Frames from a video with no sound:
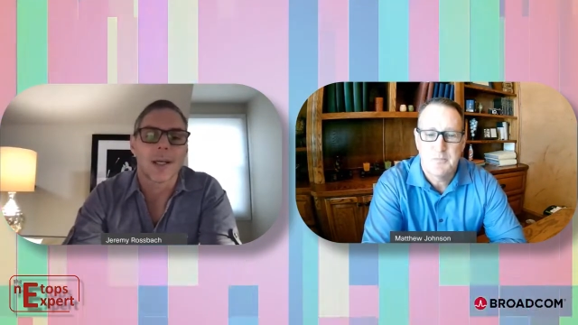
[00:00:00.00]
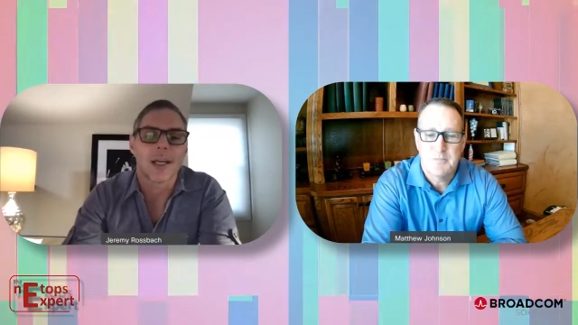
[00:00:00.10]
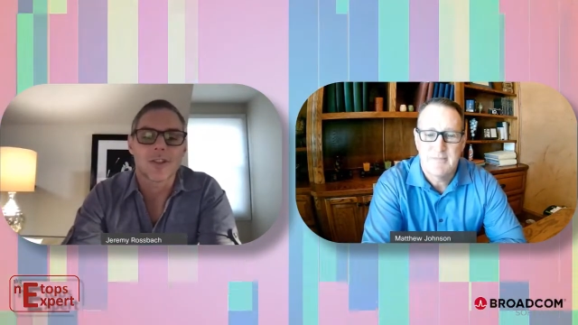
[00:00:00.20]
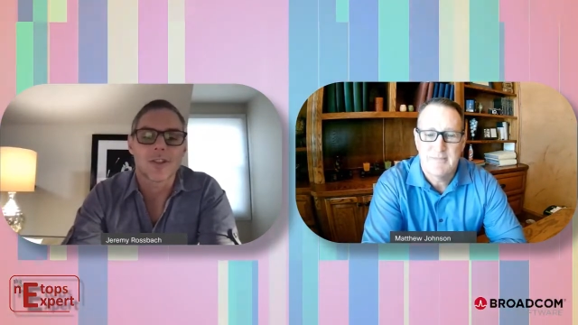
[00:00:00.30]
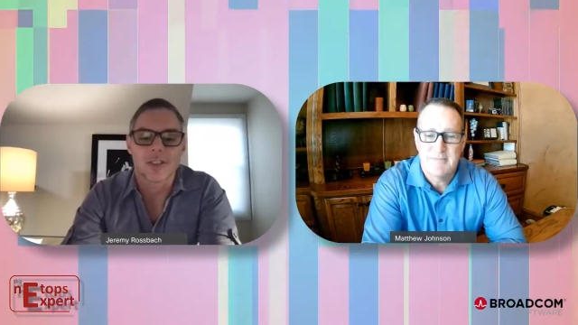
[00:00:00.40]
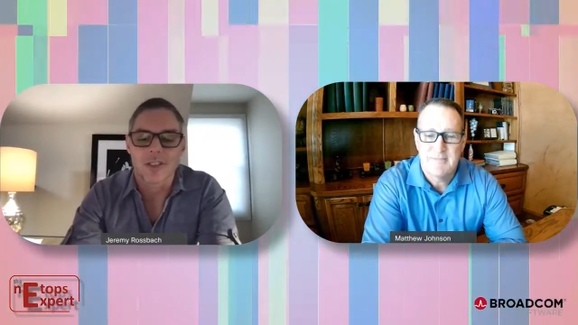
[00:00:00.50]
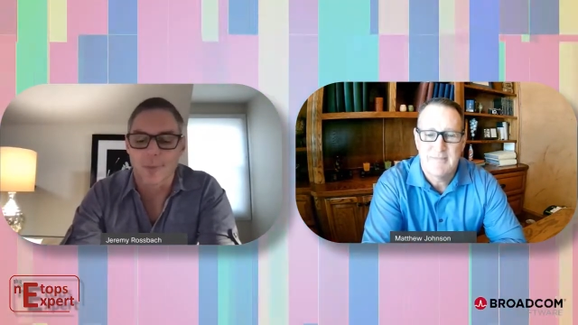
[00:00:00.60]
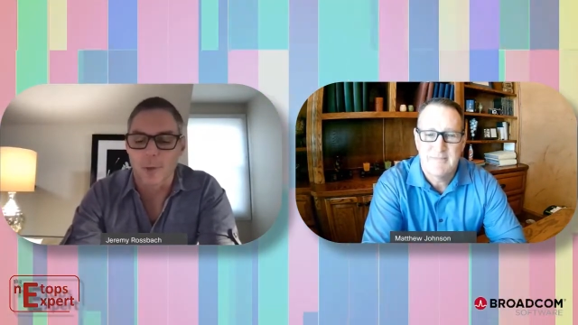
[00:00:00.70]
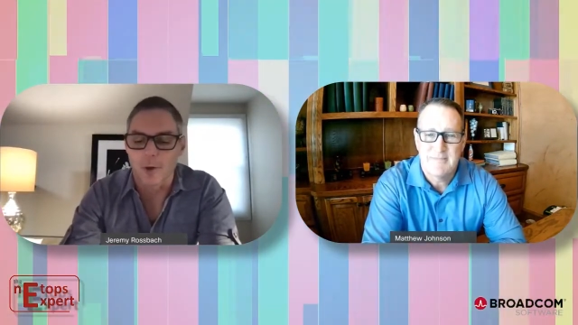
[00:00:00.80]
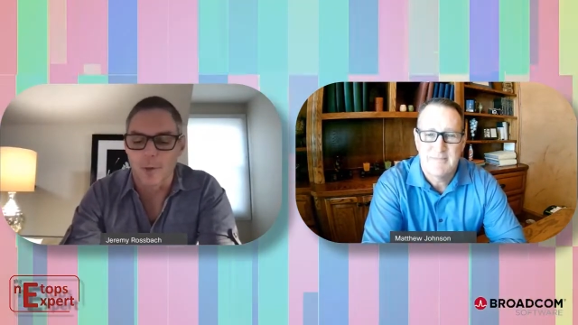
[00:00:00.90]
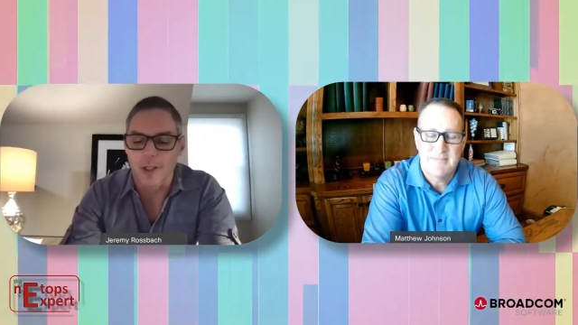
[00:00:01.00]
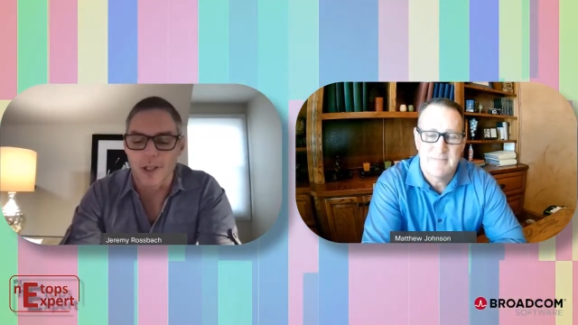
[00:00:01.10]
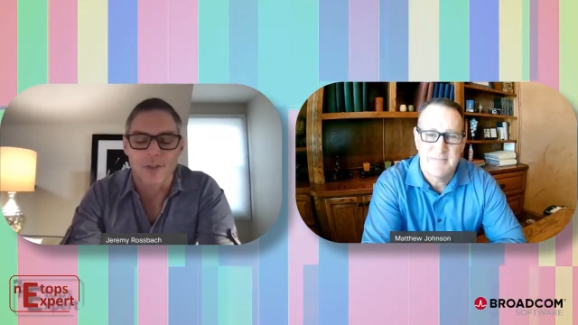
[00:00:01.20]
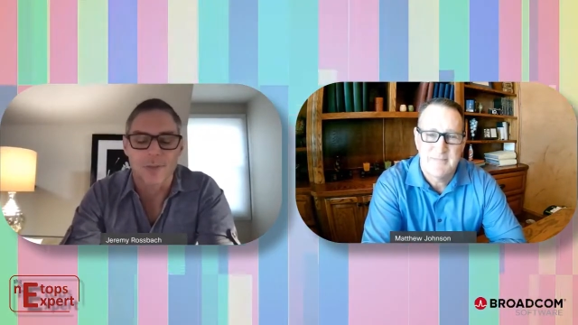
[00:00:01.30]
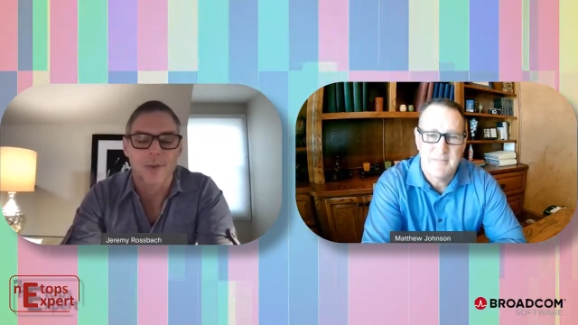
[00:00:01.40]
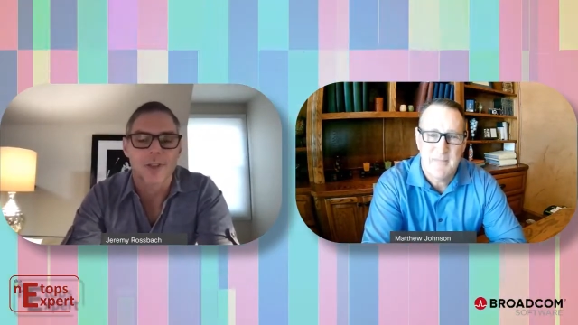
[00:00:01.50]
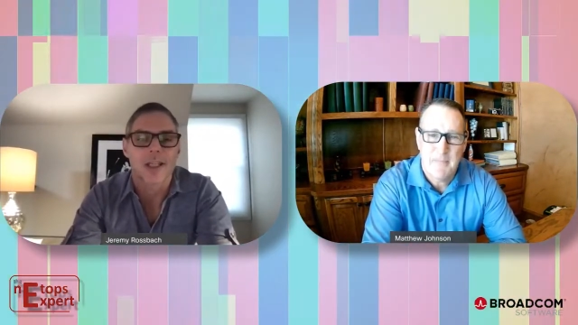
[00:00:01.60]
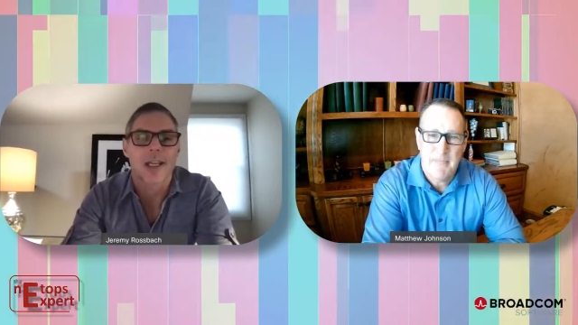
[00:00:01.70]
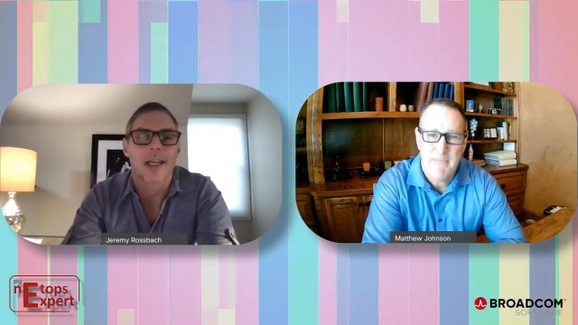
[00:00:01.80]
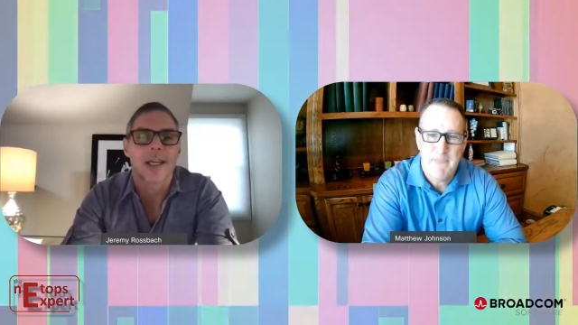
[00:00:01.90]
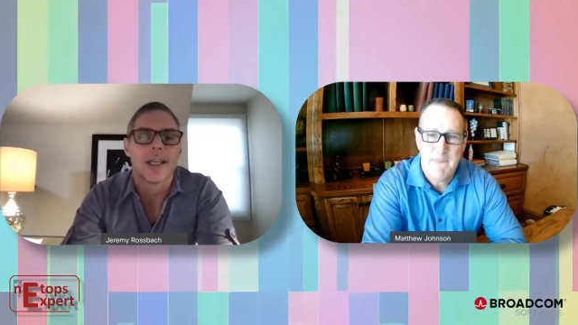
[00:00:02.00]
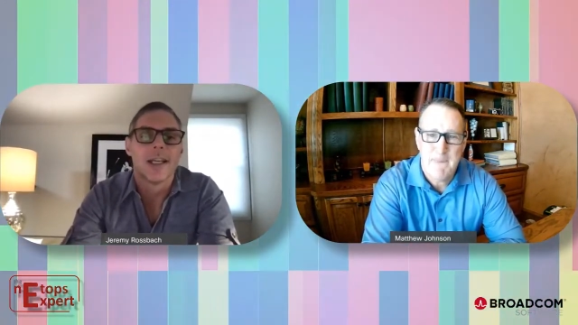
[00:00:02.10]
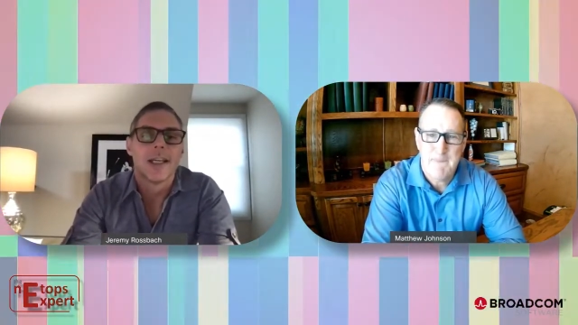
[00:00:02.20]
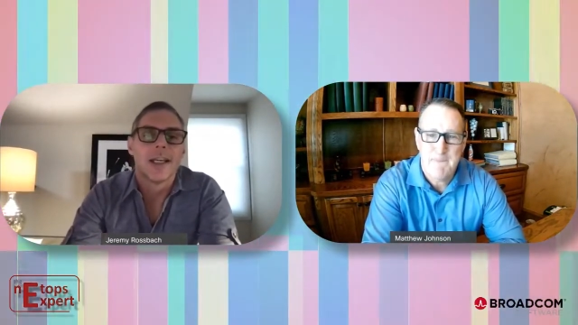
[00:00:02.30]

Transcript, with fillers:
Speaker 1: I actually spoke with a customer today